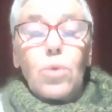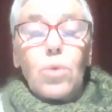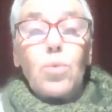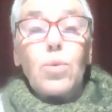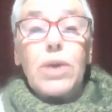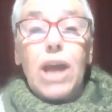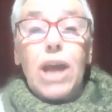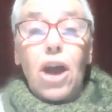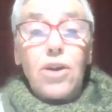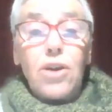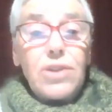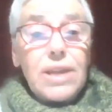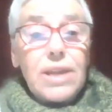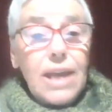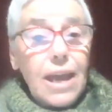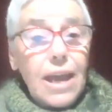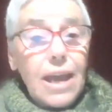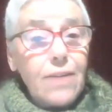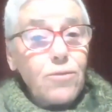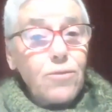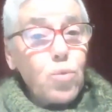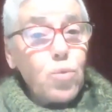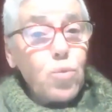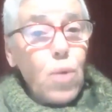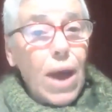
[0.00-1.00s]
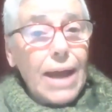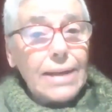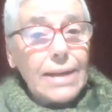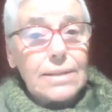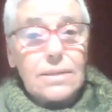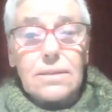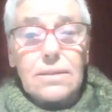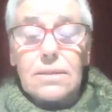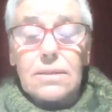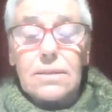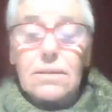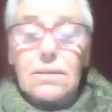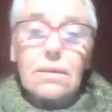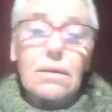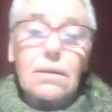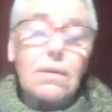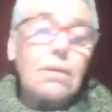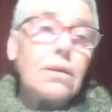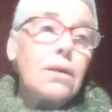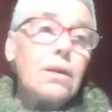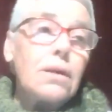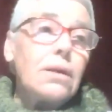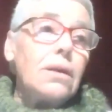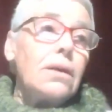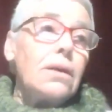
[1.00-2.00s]
we only have one
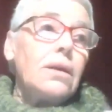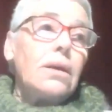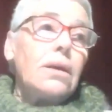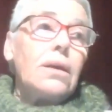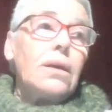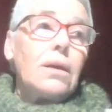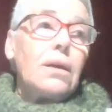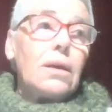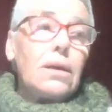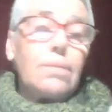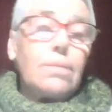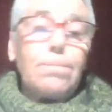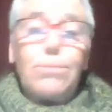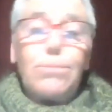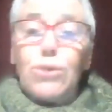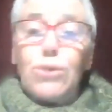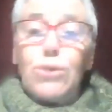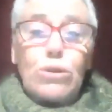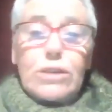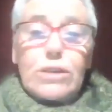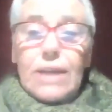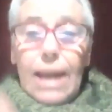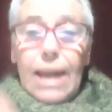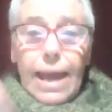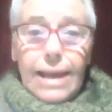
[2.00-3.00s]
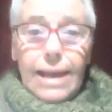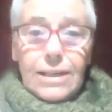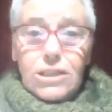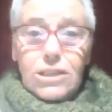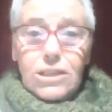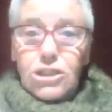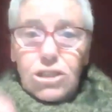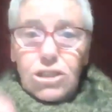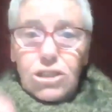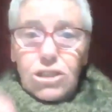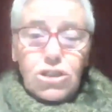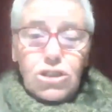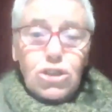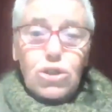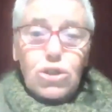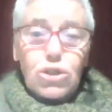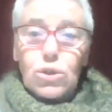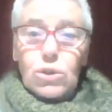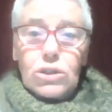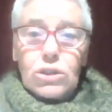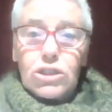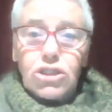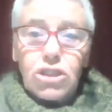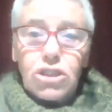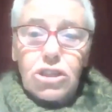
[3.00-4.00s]
mutilation
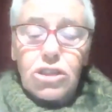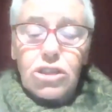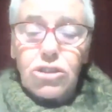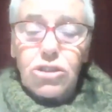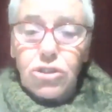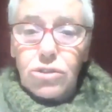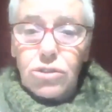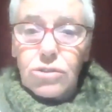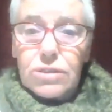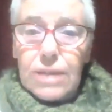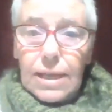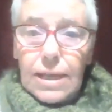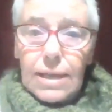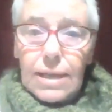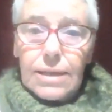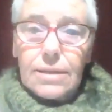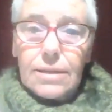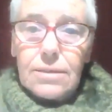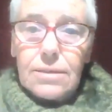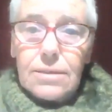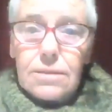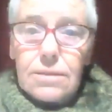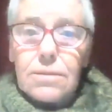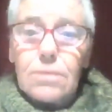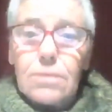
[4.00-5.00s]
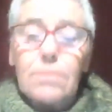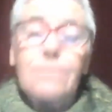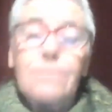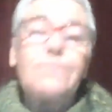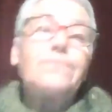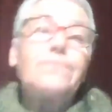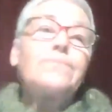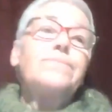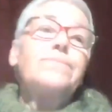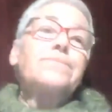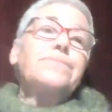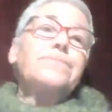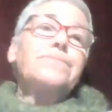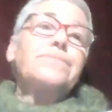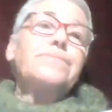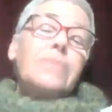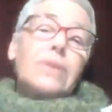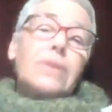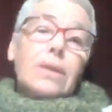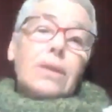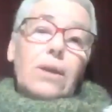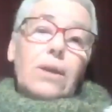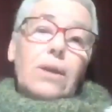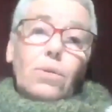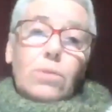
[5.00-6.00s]
surgeon in New Zealand,
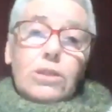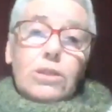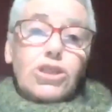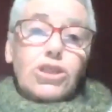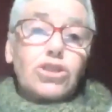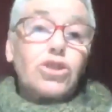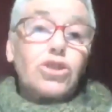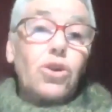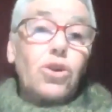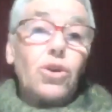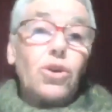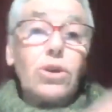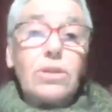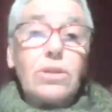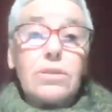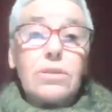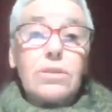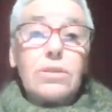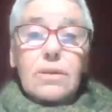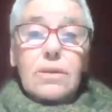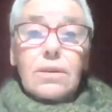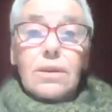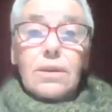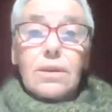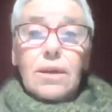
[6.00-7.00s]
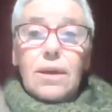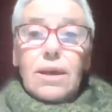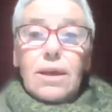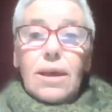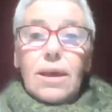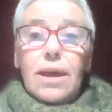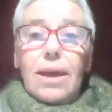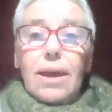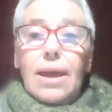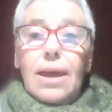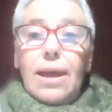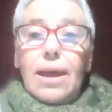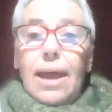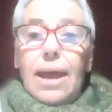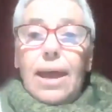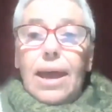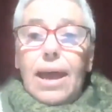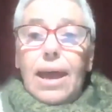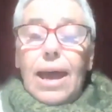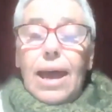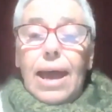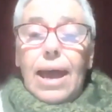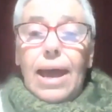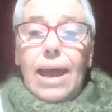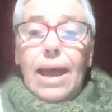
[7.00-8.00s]
which is good.
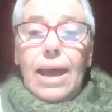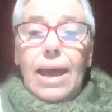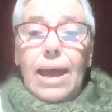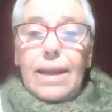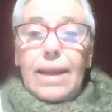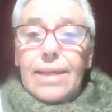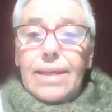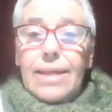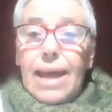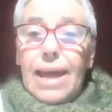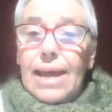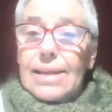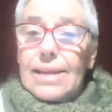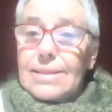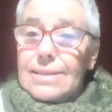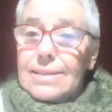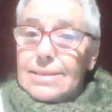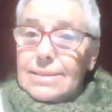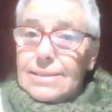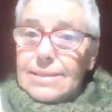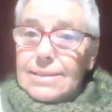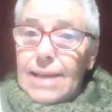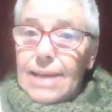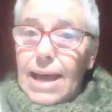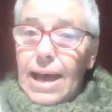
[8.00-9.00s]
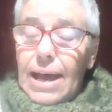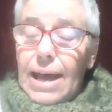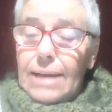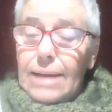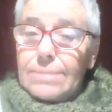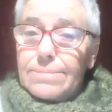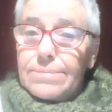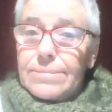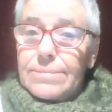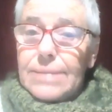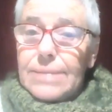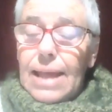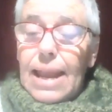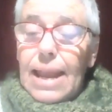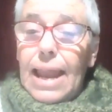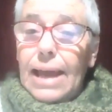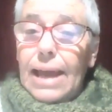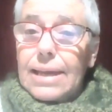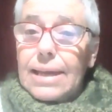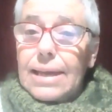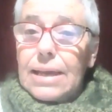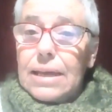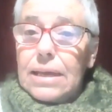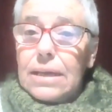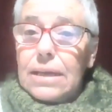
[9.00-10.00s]
And that's
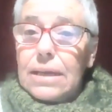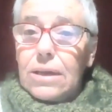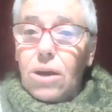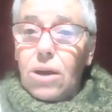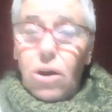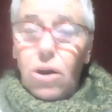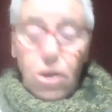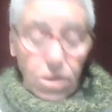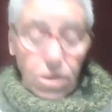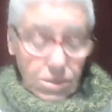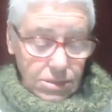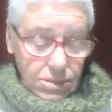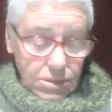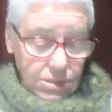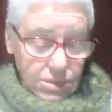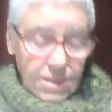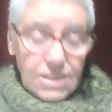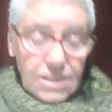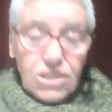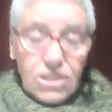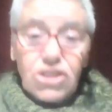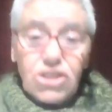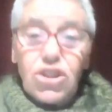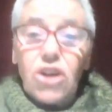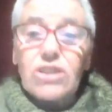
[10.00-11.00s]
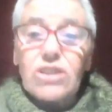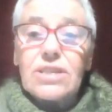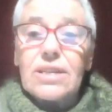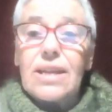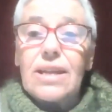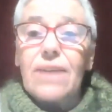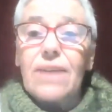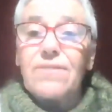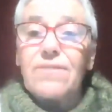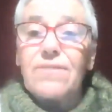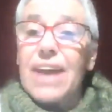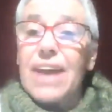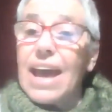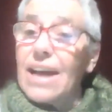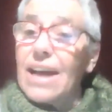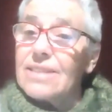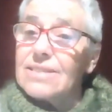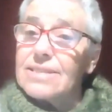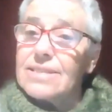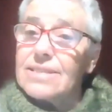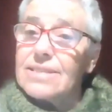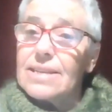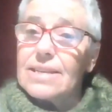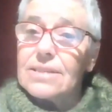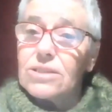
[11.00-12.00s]
lucky, because there's not enough
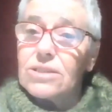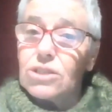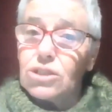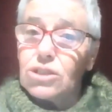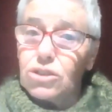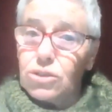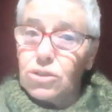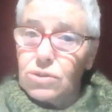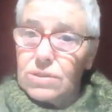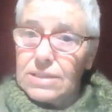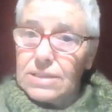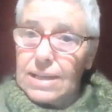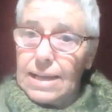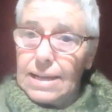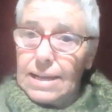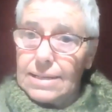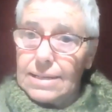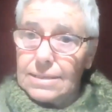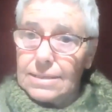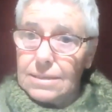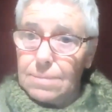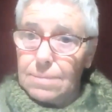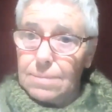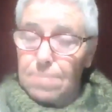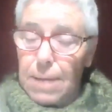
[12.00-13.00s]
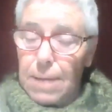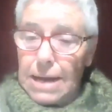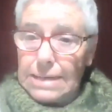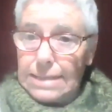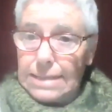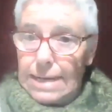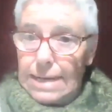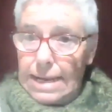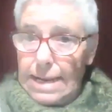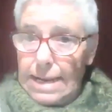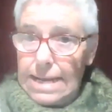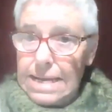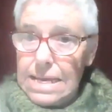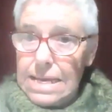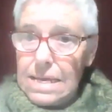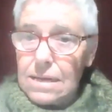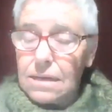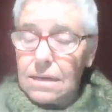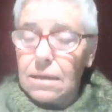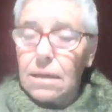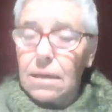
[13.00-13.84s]
counsellors in New Zealand, apparently,